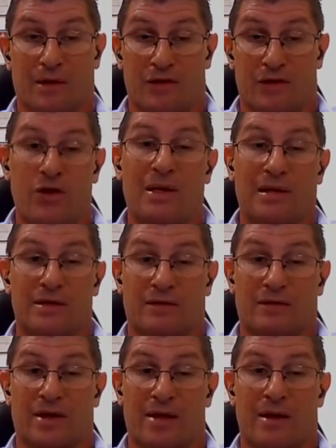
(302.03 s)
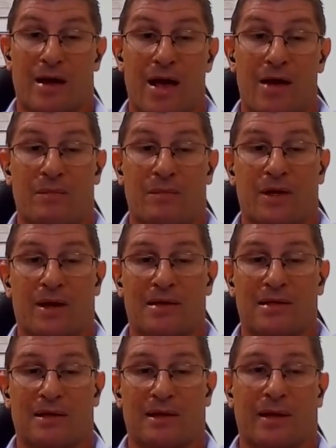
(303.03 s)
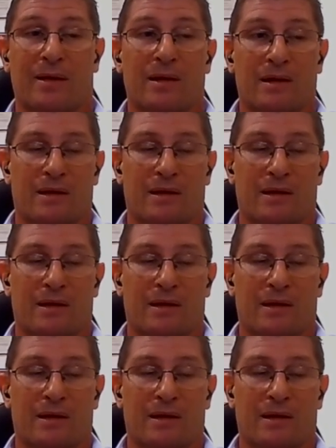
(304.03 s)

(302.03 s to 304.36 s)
nucleus of another atom, it actually